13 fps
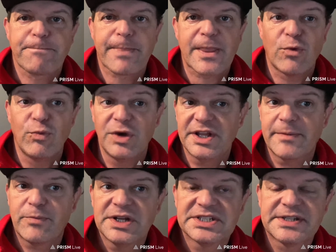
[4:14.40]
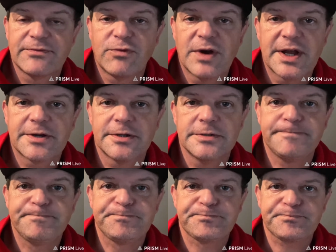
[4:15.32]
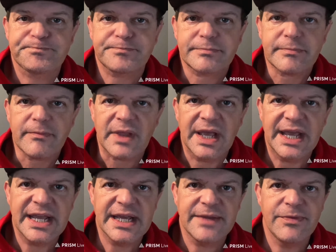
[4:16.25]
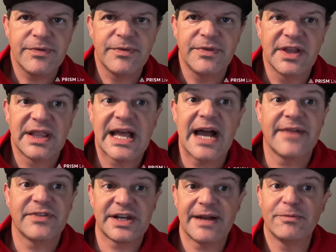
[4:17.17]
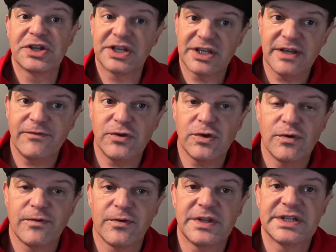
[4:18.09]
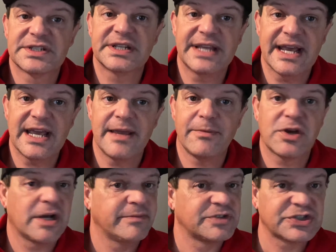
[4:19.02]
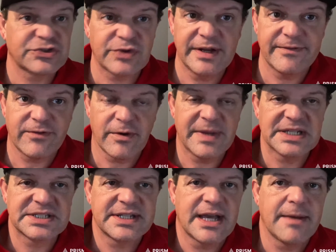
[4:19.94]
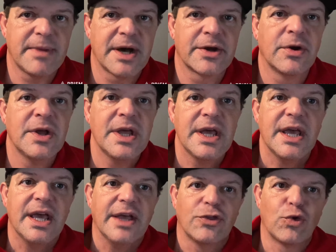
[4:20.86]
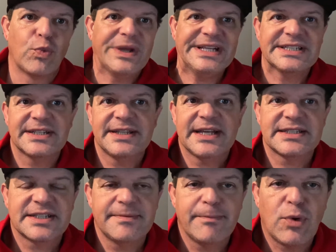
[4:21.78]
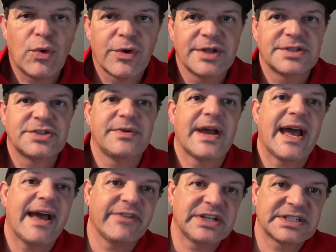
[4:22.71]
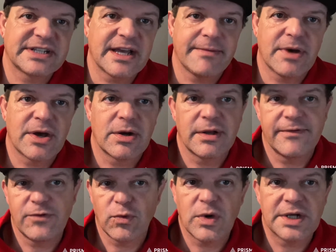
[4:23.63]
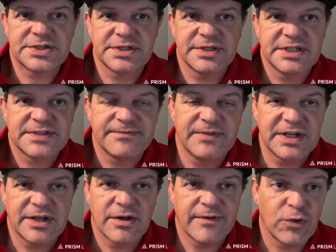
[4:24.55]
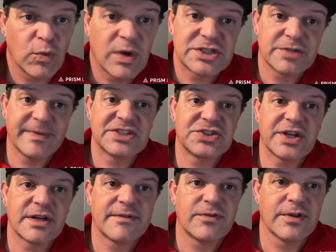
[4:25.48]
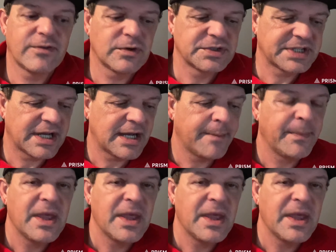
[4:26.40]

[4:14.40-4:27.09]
Really impressive record. And the line that I'm going to give you for this game comes straight from my stat model. The reason that's important to have a stat model, if you're watching this video, if you're watching my channel for the first time,